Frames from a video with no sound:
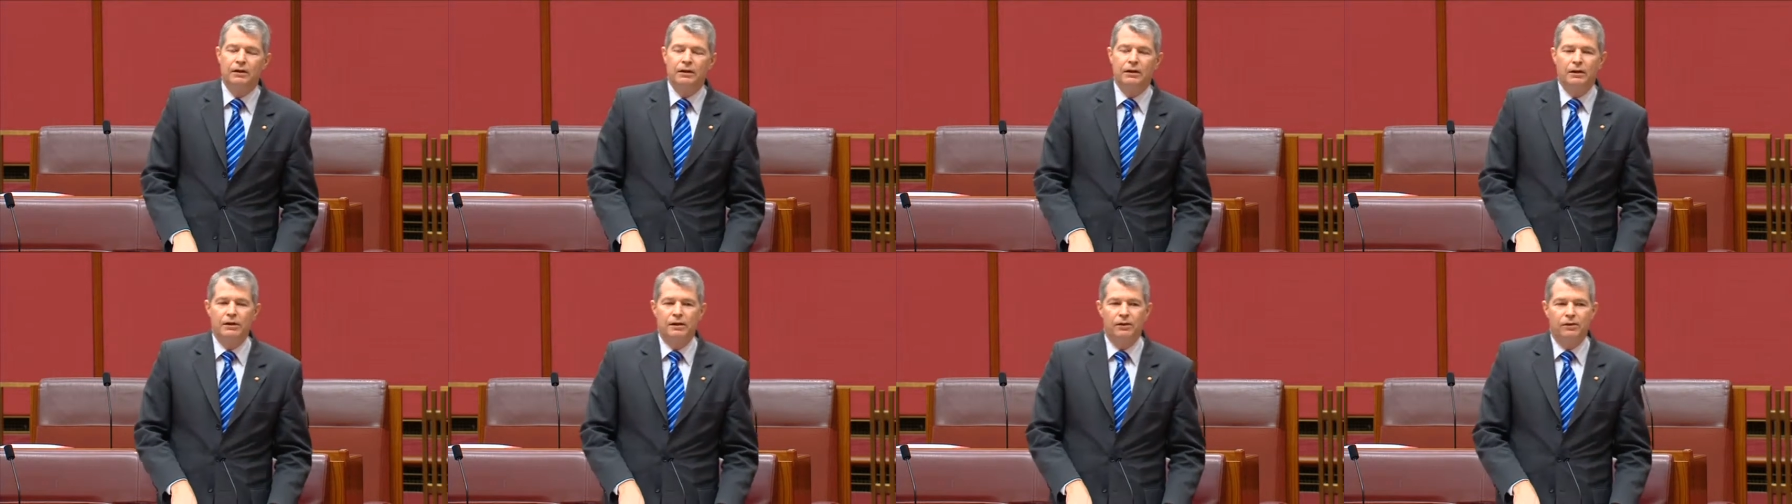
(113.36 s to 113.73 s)

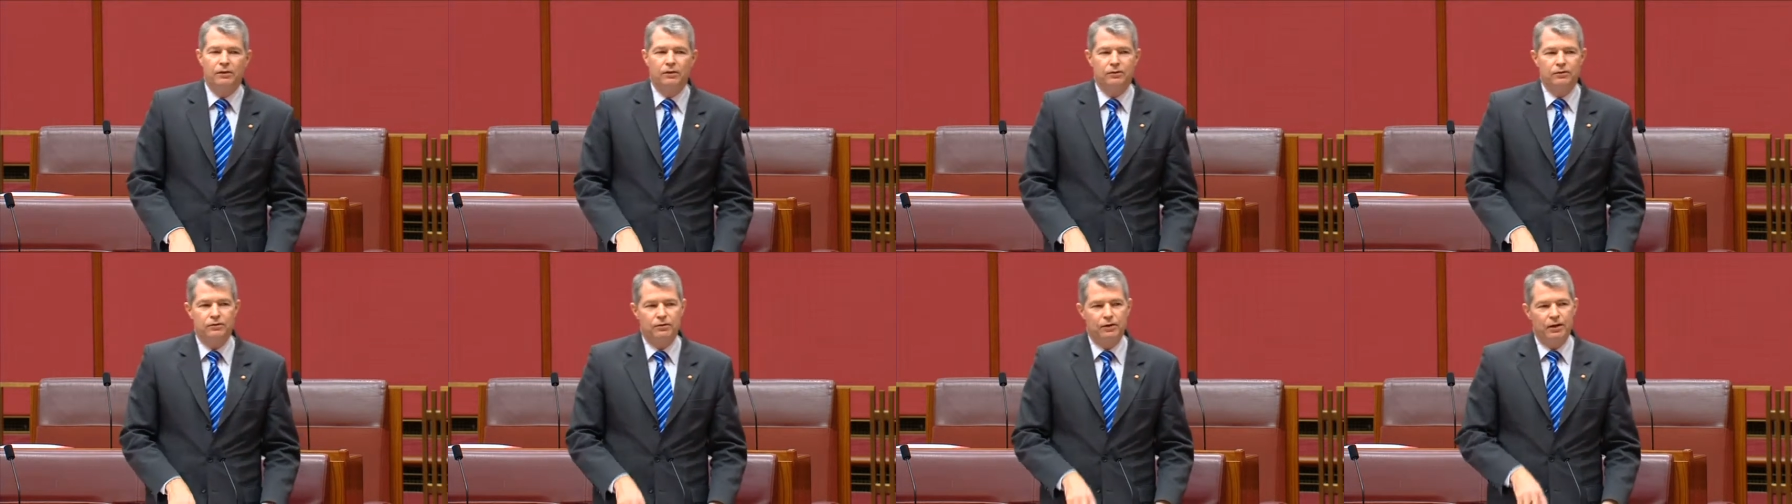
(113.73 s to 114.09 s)
Uh,
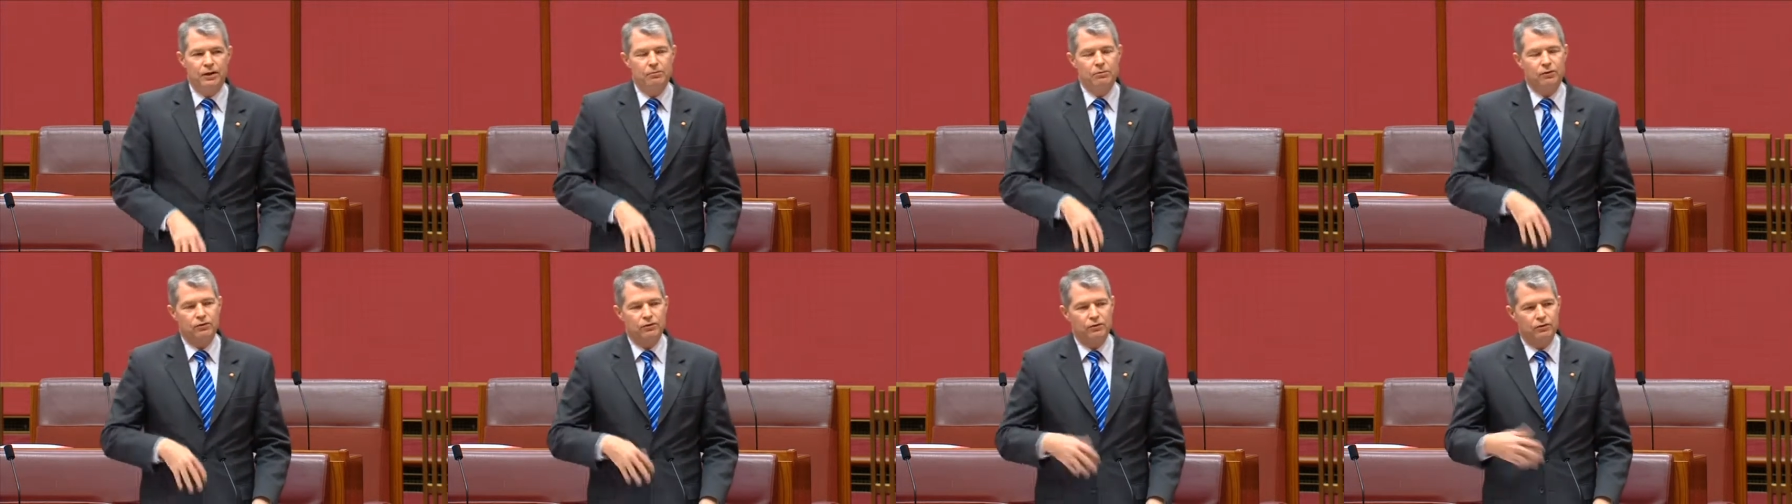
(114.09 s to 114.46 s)
the
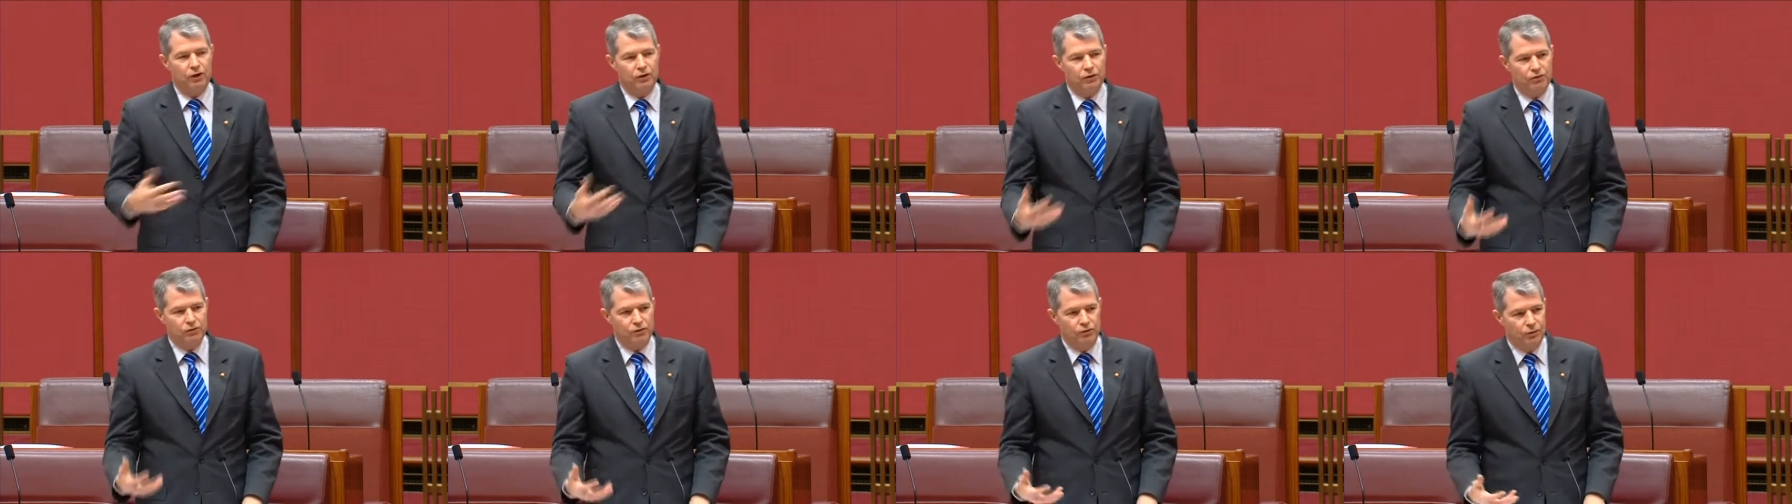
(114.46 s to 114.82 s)
same
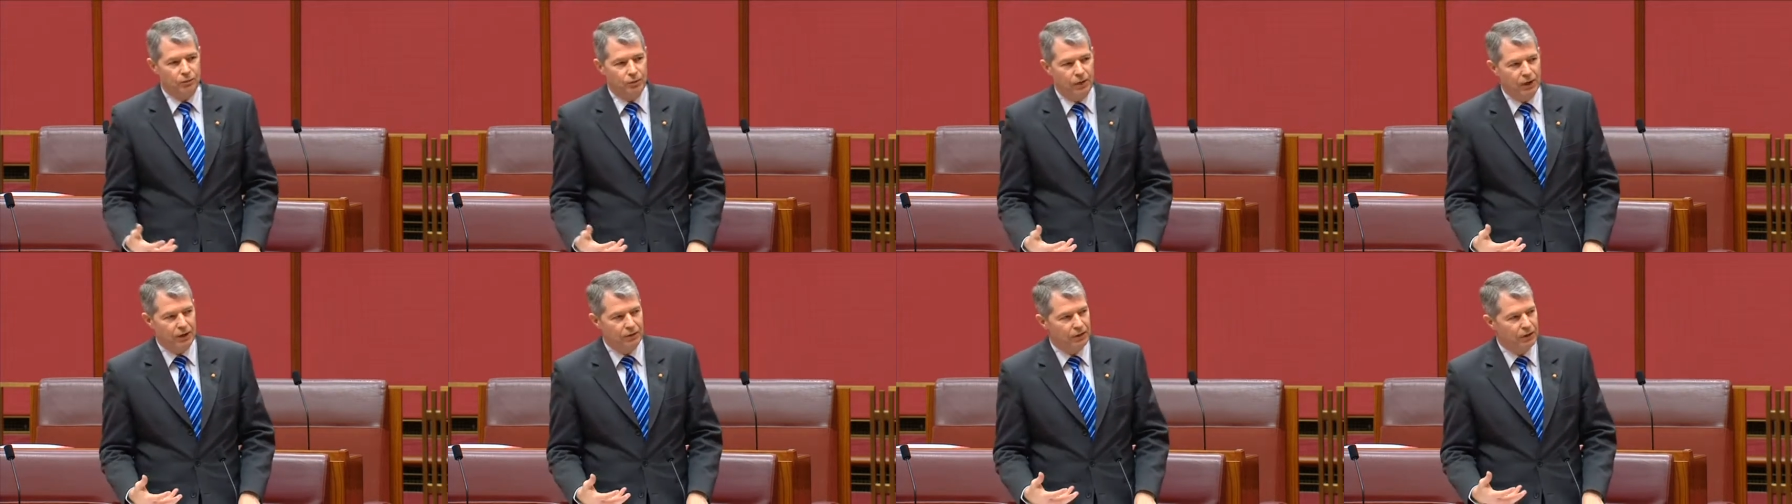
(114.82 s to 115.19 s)
discussion
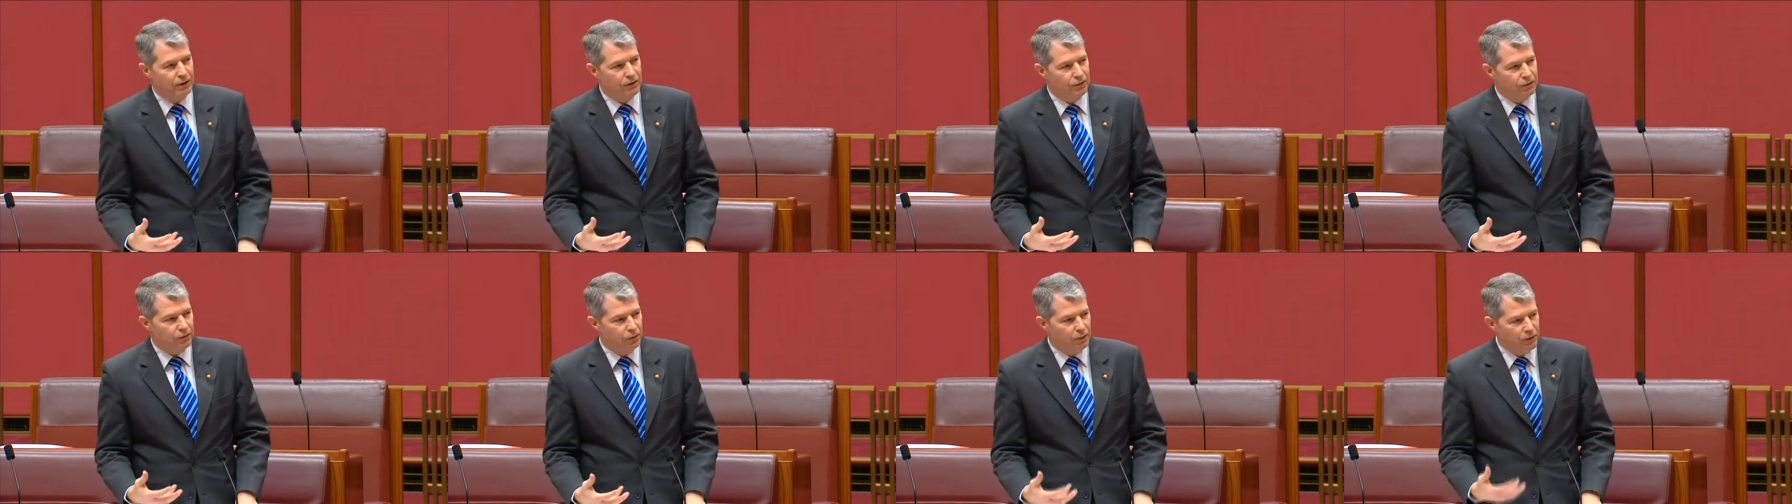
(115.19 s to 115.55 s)
around
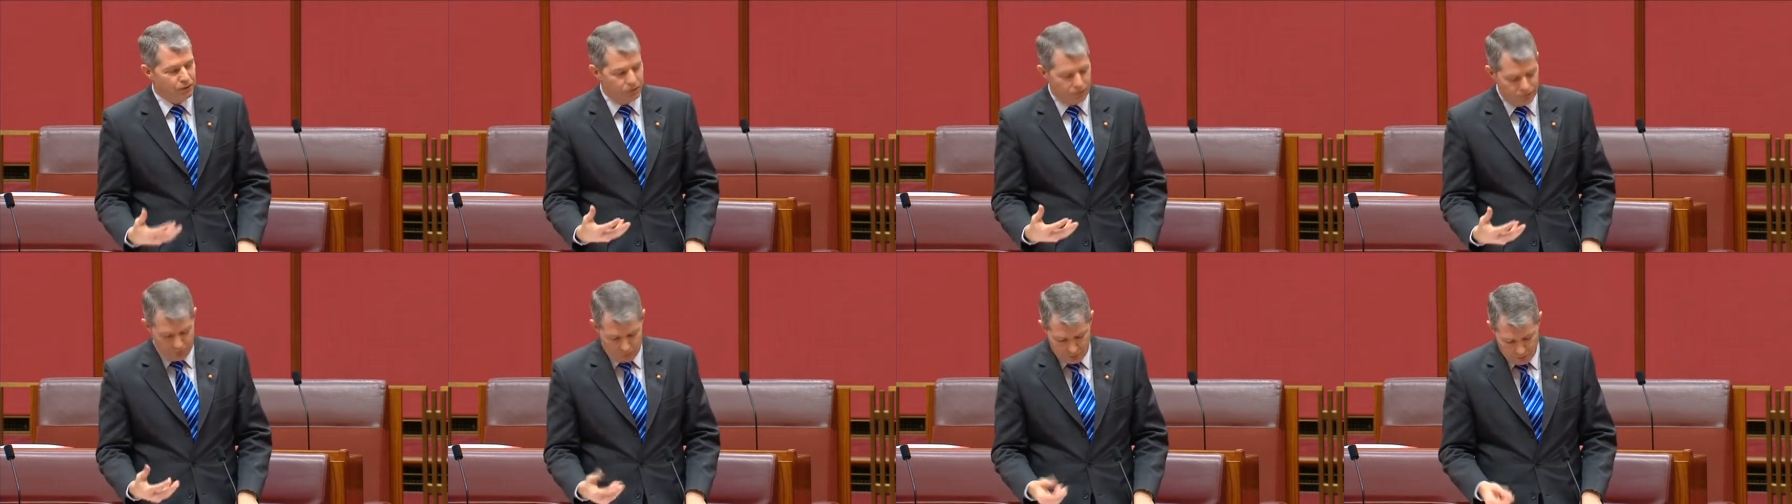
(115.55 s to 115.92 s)
that
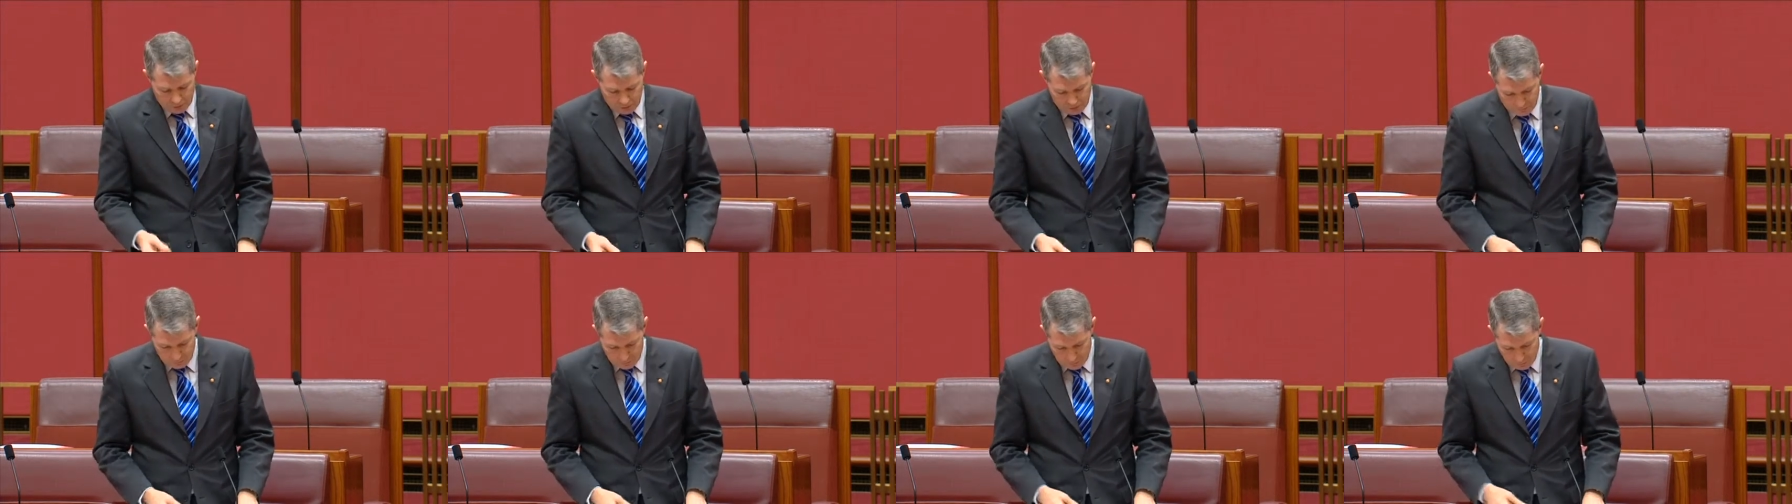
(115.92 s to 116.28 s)
US
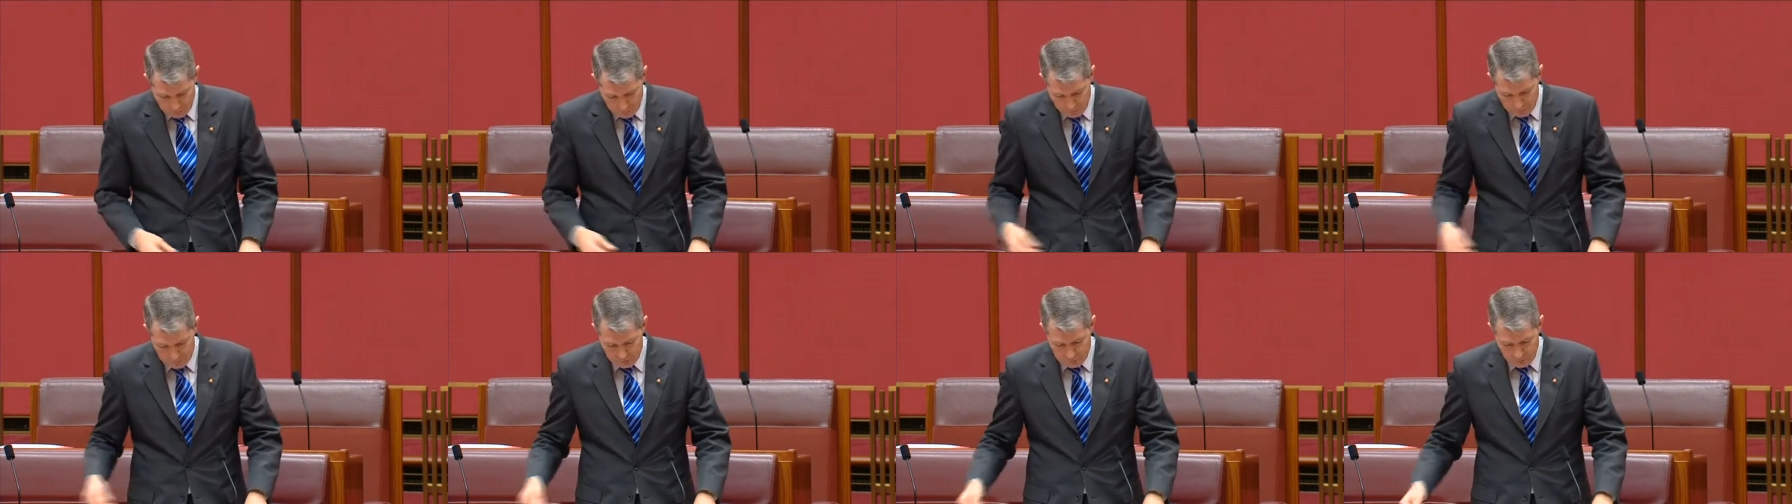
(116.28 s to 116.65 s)
case of
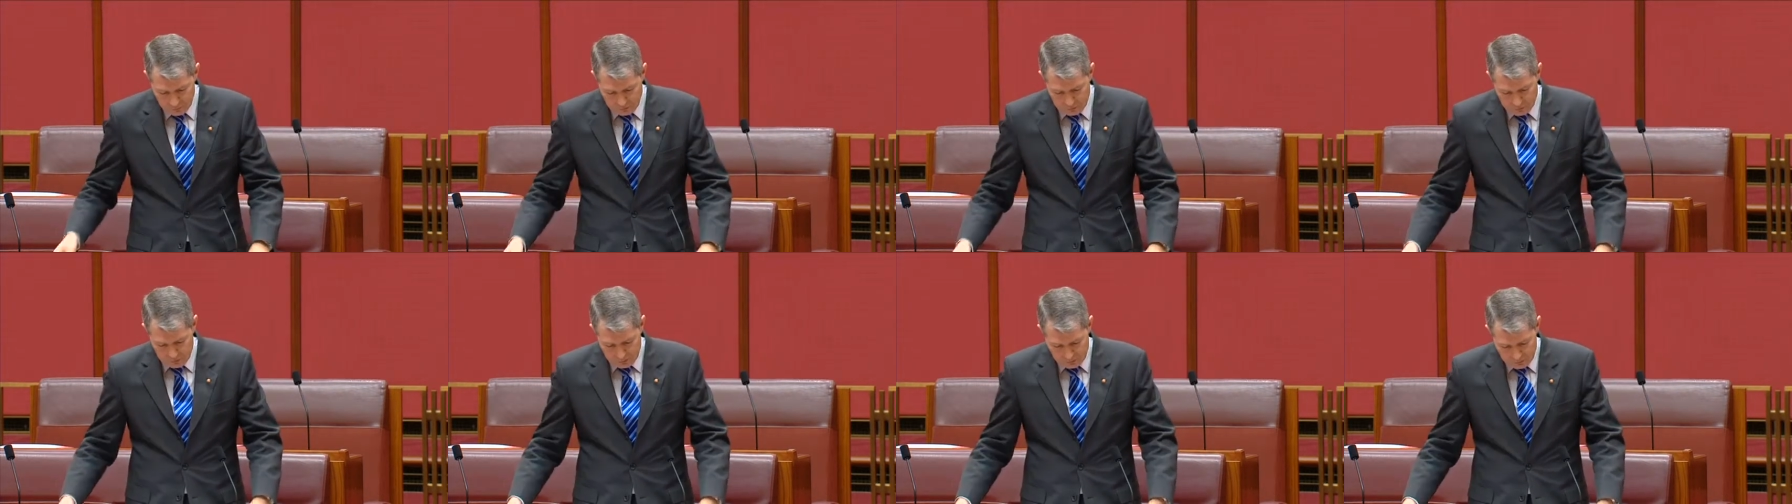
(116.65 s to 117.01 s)
the
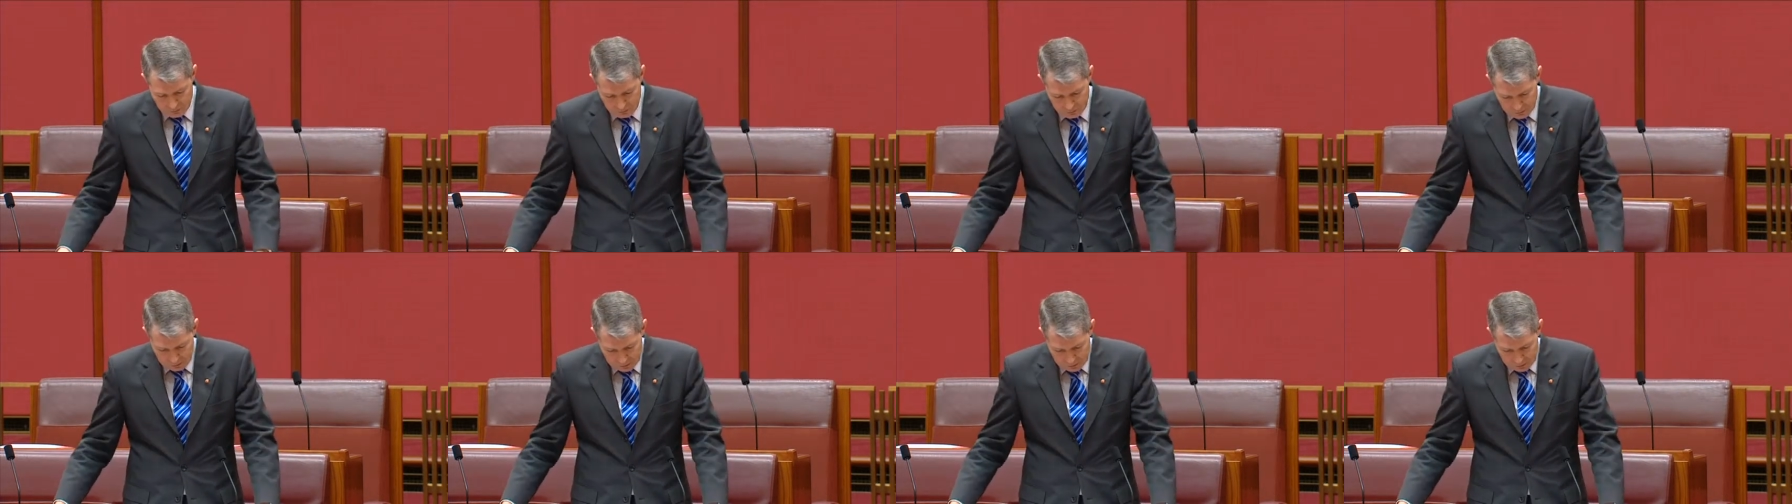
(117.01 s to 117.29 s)
indictment